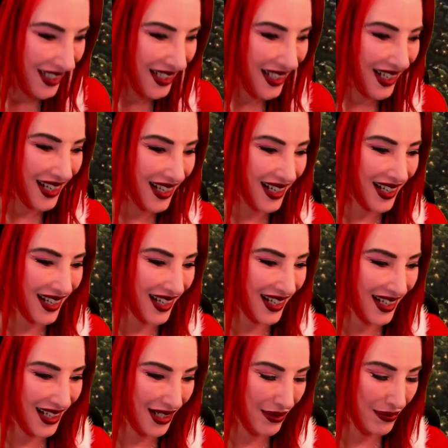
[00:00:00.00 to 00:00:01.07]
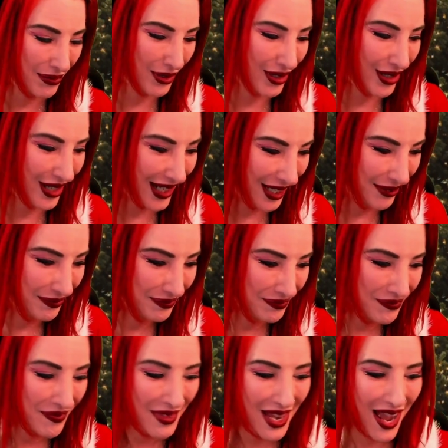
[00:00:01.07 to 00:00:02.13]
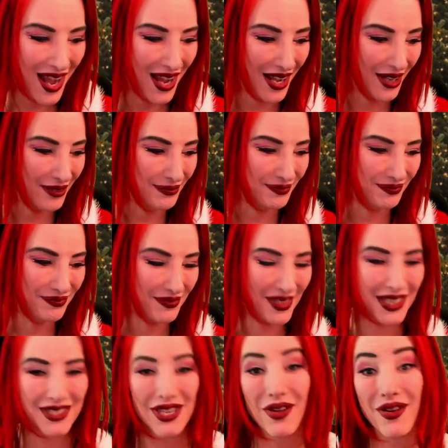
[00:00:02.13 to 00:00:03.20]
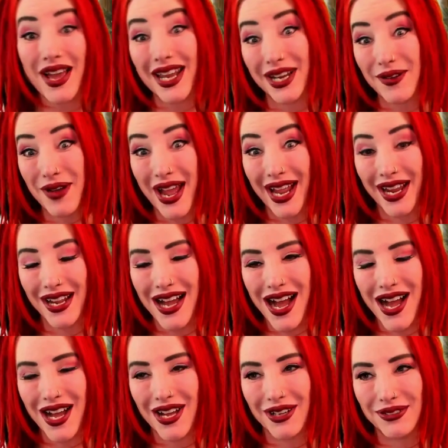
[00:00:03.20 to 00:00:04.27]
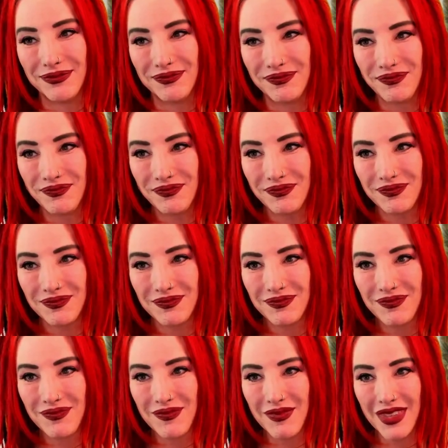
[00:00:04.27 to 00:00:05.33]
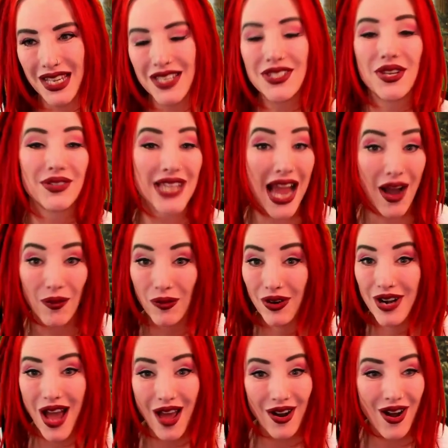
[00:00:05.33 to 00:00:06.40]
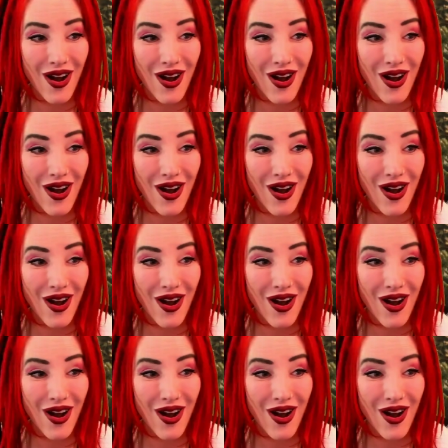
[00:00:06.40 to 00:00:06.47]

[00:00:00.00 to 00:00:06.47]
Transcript: Oh boy. So anyway, so yeah, we're not